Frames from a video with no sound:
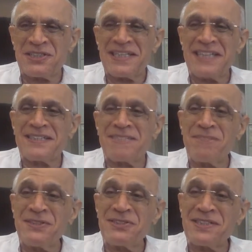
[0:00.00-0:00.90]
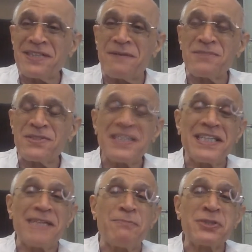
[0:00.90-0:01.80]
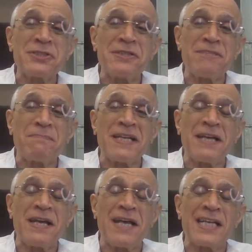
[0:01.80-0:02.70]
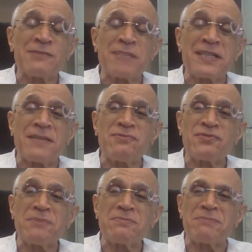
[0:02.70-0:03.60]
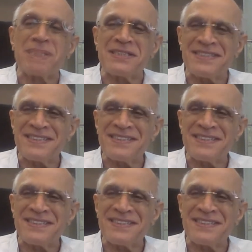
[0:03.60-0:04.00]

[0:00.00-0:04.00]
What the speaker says: That completion comes, the emotional aspect comes from the mother.